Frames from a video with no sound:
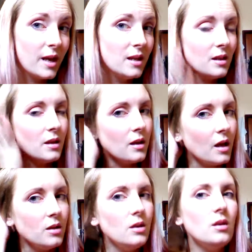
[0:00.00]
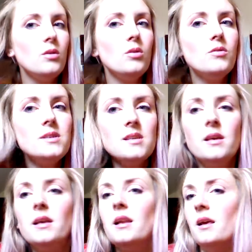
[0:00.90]
anything, and you know, you're
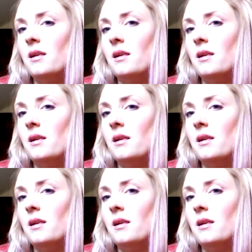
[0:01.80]
recycling